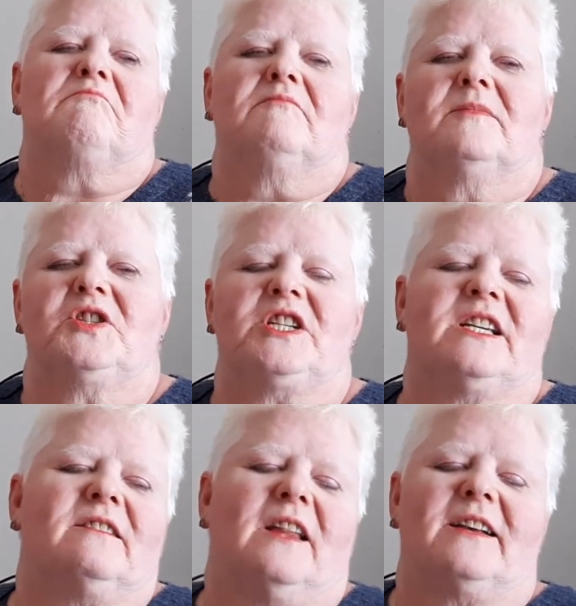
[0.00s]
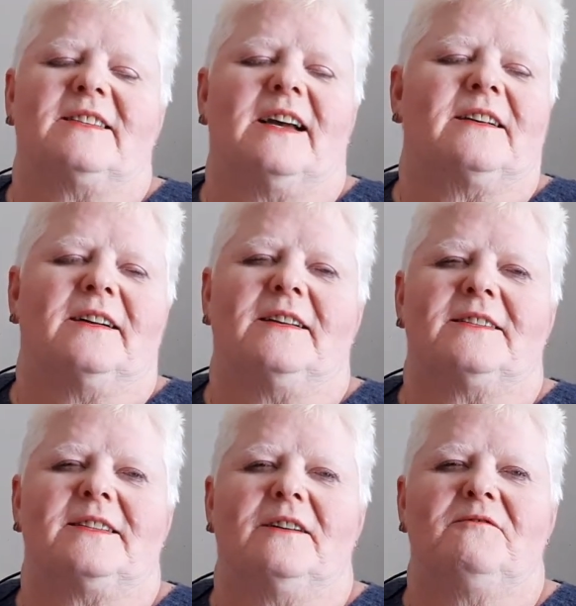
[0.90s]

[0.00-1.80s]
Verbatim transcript: she likes that kind of stuff.